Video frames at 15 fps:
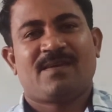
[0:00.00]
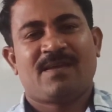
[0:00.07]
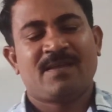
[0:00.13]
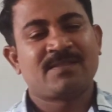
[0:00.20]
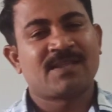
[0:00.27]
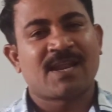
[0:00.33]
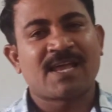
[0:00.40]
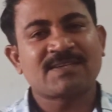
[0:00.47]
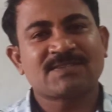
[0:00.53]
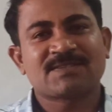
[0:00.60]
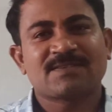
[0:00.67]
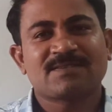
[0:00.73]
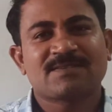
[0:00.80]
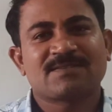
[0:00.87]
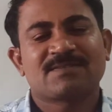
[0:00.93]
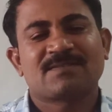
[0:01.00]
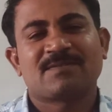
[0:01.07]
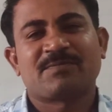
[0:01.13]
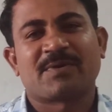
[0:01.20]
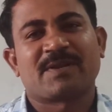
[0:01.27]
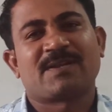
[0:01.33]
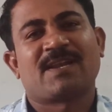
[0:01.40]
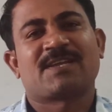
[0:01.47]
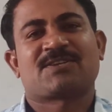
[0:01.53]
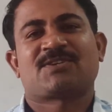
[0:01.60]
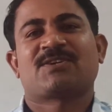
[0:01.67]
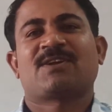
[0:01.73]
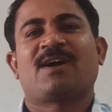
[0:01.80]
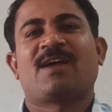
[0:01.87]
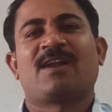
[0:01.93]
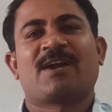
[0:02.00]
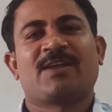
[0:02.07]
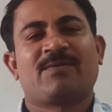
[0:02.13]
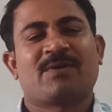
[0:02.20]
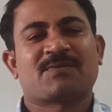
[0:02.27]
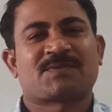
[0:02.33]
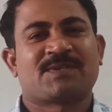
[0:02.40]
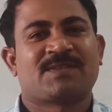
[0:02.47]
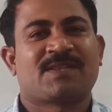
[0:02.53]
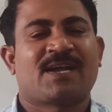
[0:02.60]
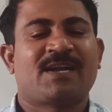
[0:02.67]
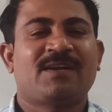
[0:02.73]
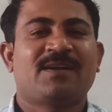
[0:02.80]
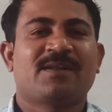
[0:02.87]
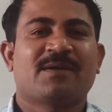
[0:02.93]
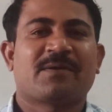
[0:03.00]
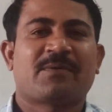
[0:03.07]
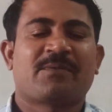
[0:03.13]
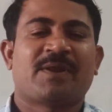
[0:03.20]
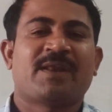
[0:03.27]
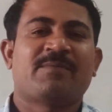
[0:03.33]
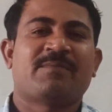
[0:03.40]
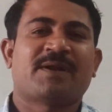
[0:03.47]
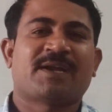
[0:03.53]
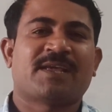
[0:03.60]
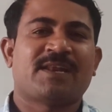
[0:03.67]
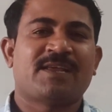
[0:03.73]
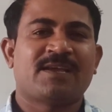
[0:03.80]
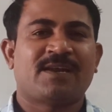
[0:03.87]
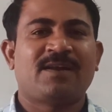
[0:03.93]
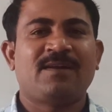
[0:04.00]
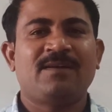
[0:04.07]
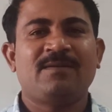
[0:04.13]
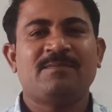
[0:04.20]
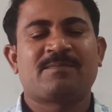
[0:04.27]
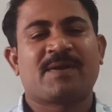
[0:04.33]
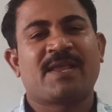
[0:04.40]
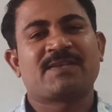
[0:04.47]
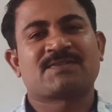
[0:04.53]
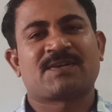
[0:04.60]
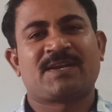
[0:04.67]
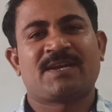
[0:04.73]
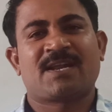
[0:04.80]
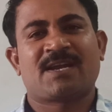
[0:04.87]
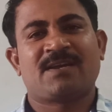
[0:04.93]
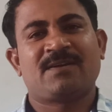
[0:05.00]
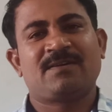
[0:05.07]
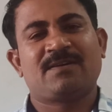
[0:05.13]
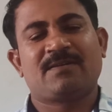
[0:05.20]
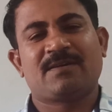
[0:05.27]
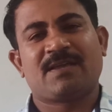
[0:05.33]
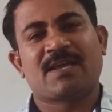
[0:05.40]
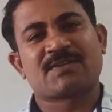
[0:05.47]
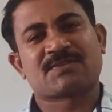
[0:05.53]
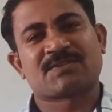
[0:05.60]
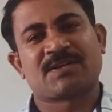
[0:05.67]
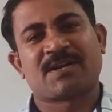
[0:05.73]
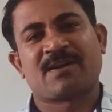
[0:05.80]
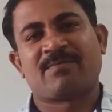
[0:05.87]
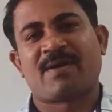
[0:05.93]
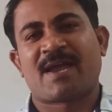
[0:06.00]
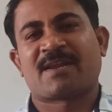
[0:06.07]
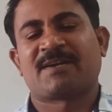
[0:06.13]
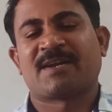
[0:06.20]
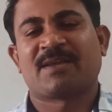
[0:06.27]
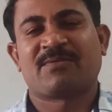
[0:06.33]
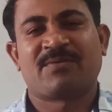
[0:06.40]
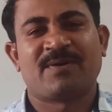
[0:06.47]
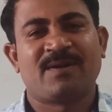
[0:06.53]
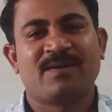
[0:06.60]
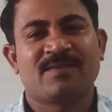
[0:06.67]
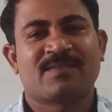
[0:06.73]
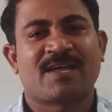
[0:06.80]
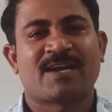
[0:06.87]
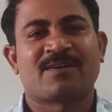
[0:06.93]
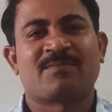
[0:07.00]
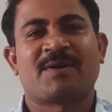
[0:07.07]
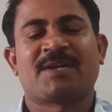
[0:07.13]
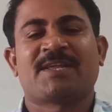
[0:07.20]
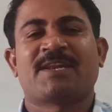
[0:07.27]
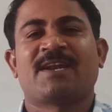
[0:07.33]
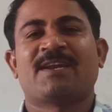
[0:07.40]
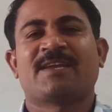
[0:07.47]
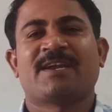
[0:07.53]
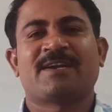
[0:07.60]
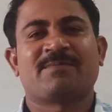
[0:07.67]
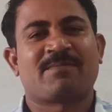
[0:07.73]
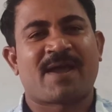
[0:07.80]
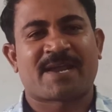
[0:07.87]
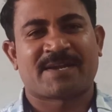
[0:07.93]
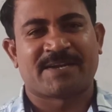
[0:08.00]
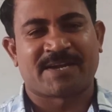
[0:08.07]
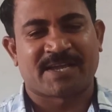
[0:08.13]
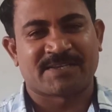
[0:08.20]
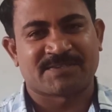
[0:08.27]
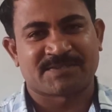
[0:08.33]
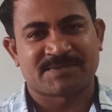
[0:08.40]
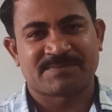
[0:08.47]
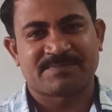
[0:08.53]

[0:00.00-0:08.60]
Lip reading: In the last lecture already we have seen that when a material placed in an external magnetic field, that material get magnetized.